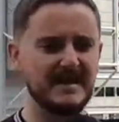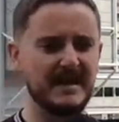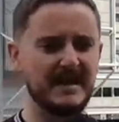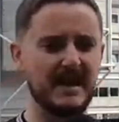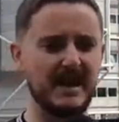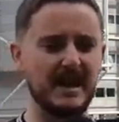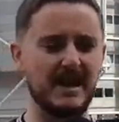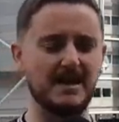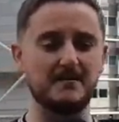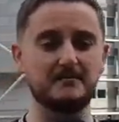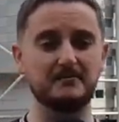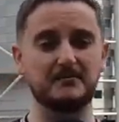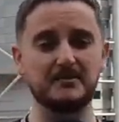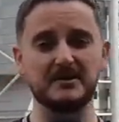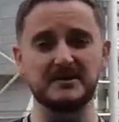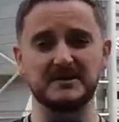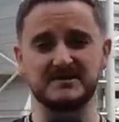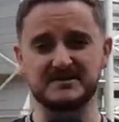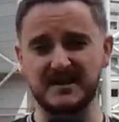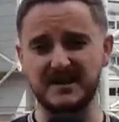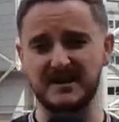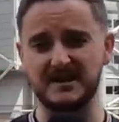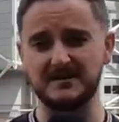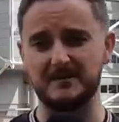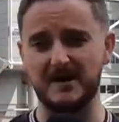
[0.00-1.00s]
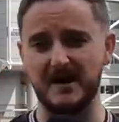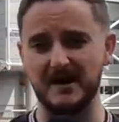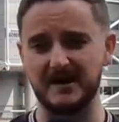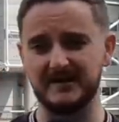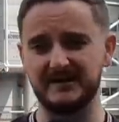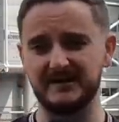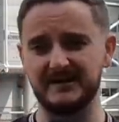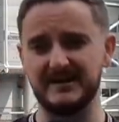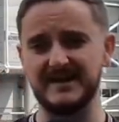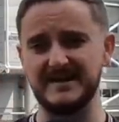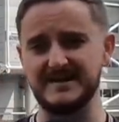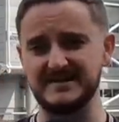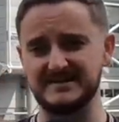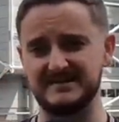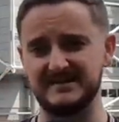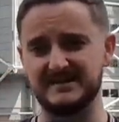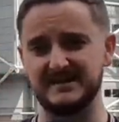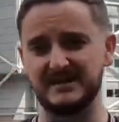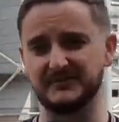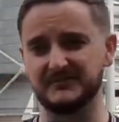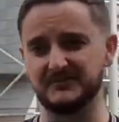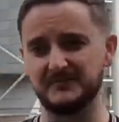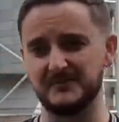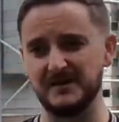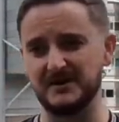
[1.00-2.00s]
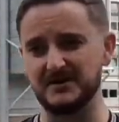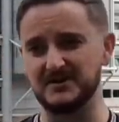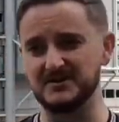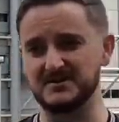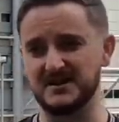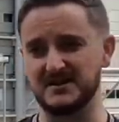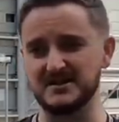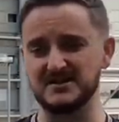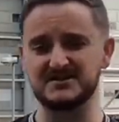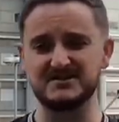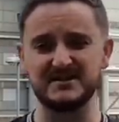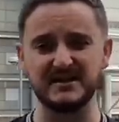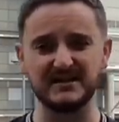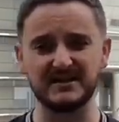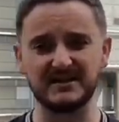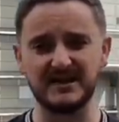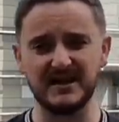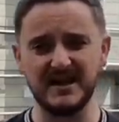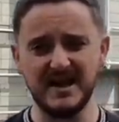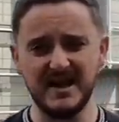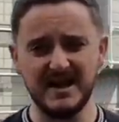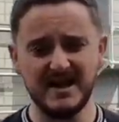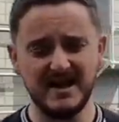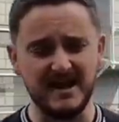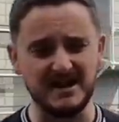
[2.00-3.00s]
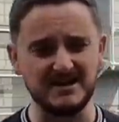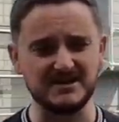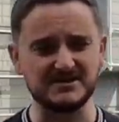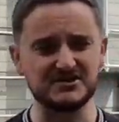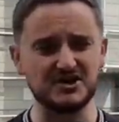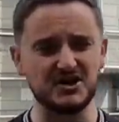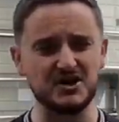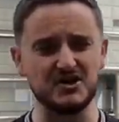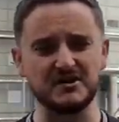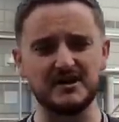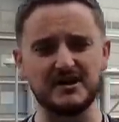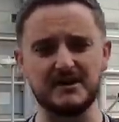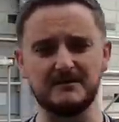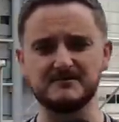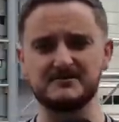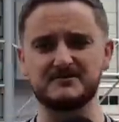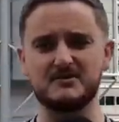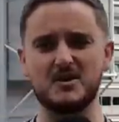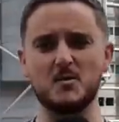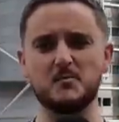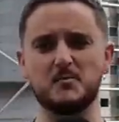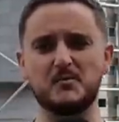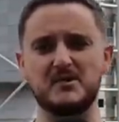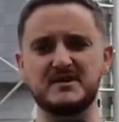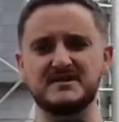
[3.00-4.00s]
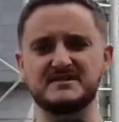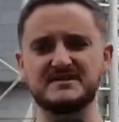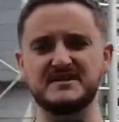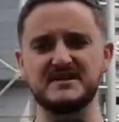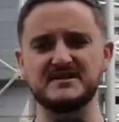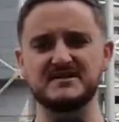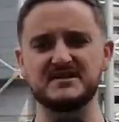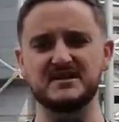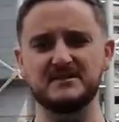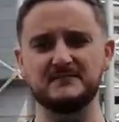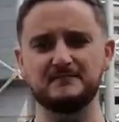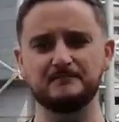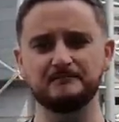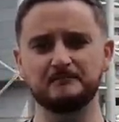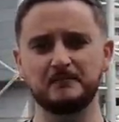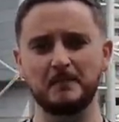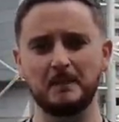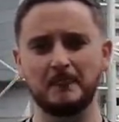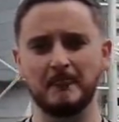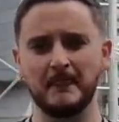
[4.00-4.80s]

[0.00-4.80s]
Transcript: But a centre-back is needed for me, because I just think in certain games throughout pre-season,